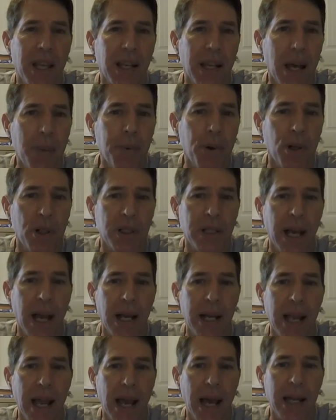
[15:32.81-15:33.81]
Aleppo
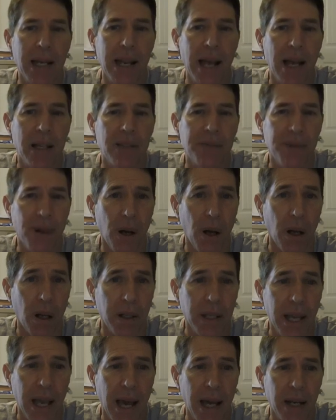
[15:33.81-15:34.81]
attack had last fall,
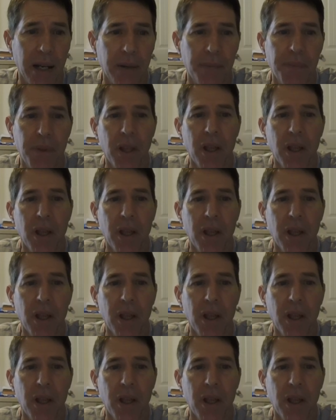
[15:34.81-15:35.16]
he added.